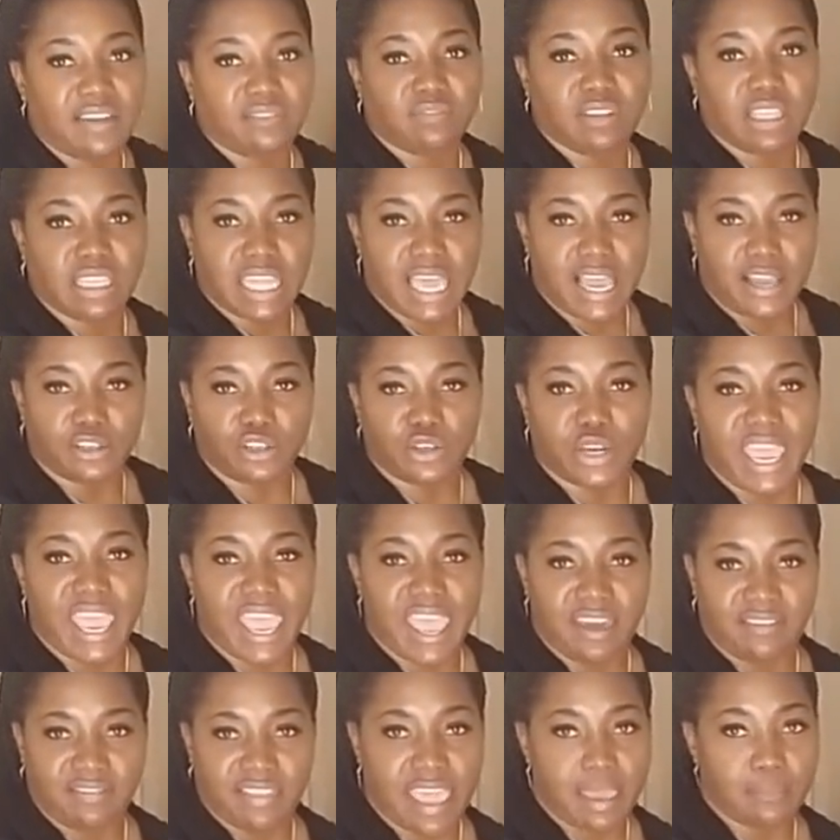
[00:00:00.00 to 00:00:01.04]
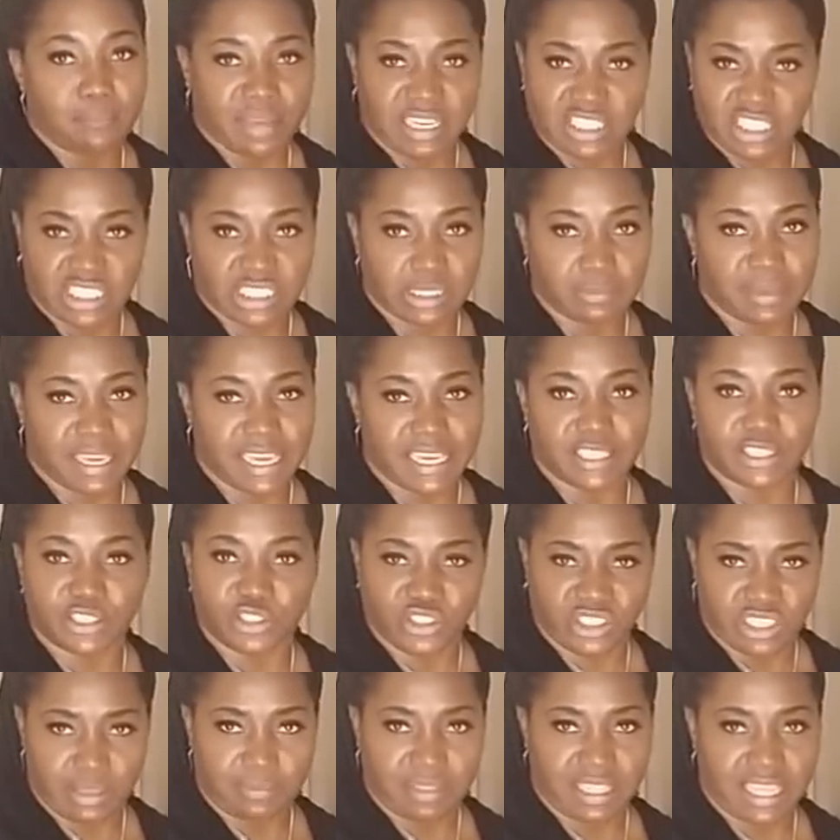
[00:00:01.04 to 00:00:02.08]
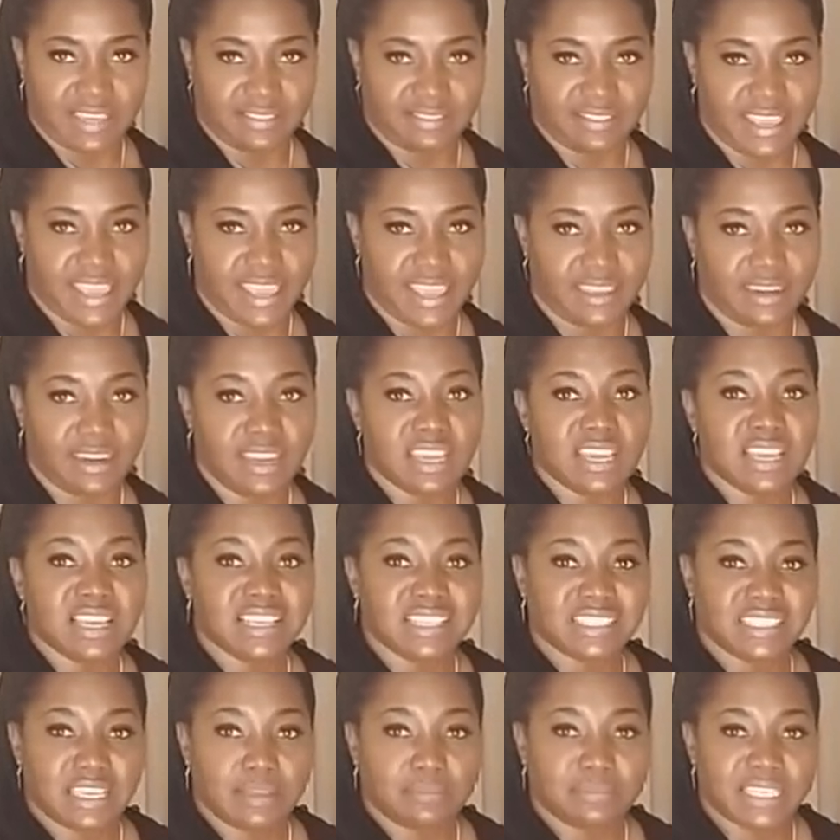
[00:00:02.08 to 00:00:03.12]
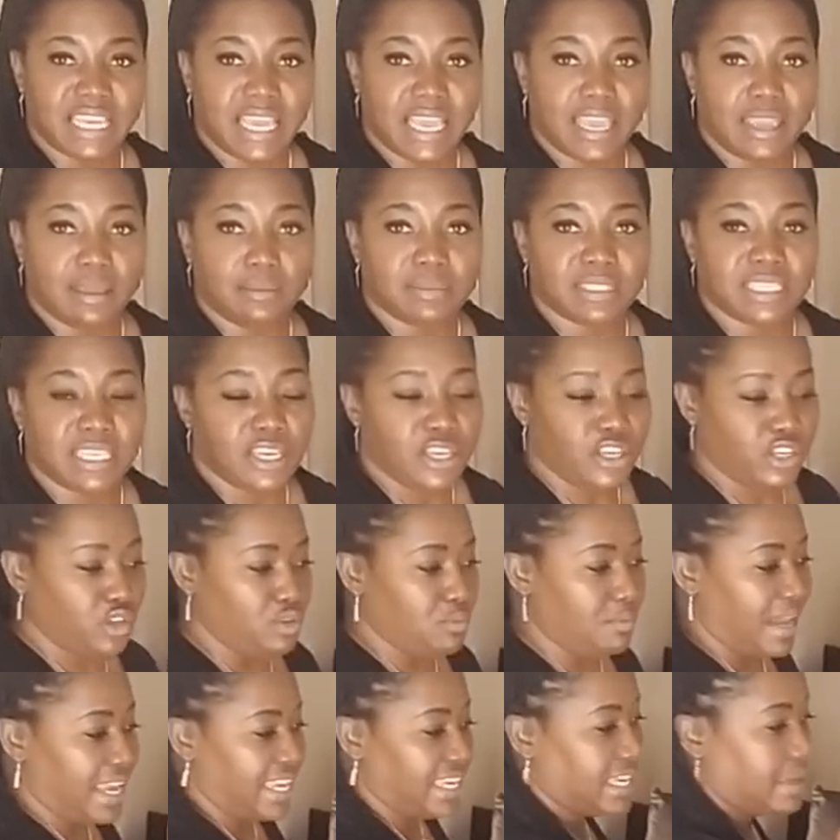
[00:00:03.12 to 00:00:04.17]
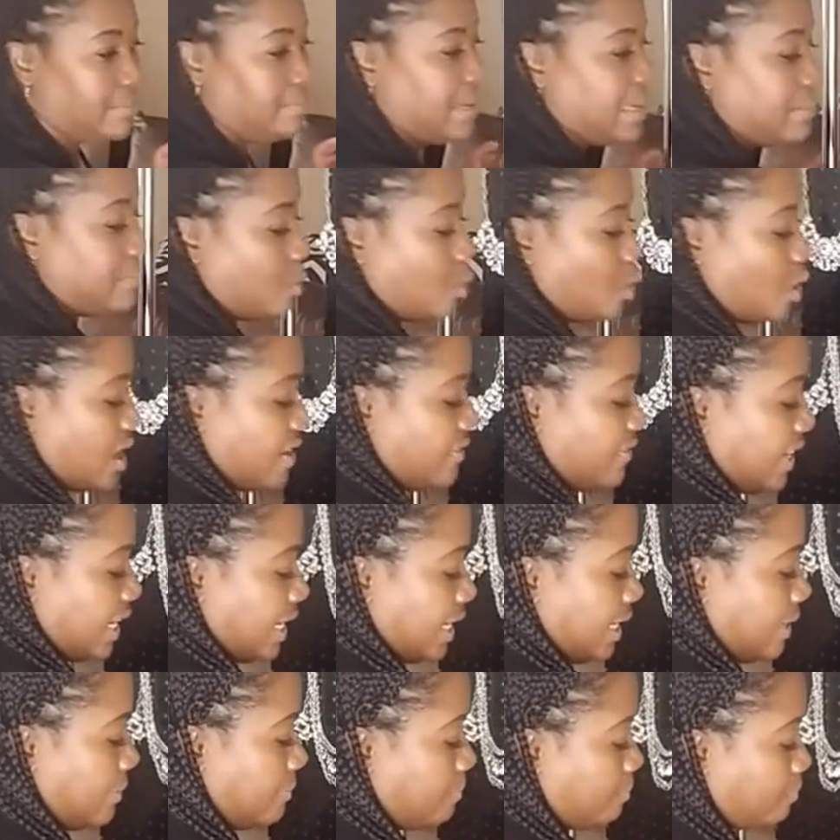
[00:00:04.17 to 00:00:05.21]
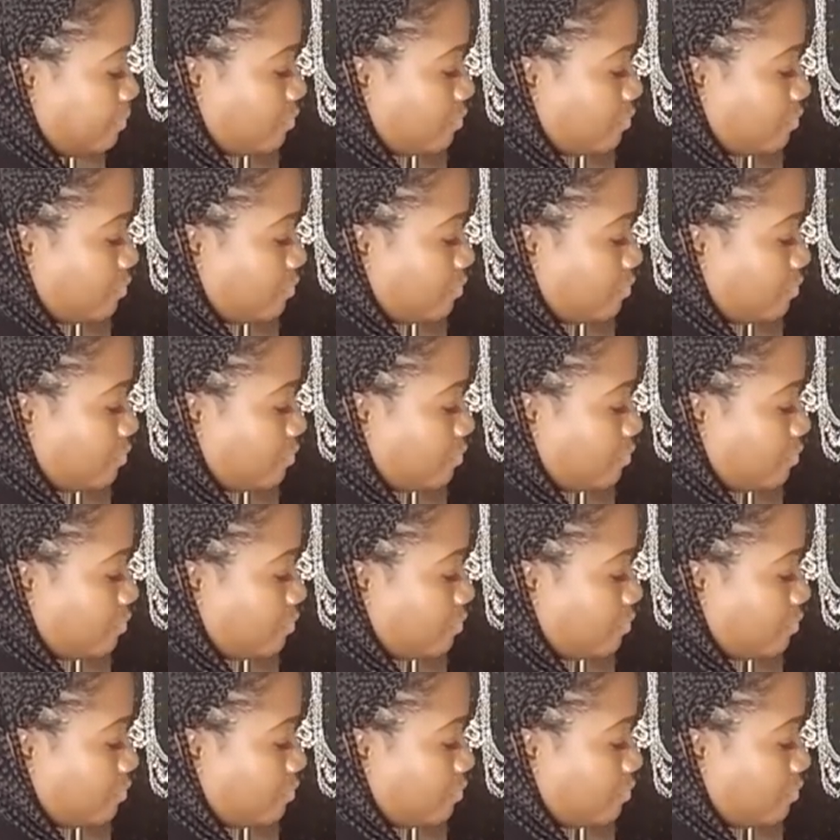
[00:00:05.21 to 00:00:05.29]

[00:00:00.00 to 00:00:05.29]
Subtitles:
allow you to have that much space or something like that. Sometimes you might could be more to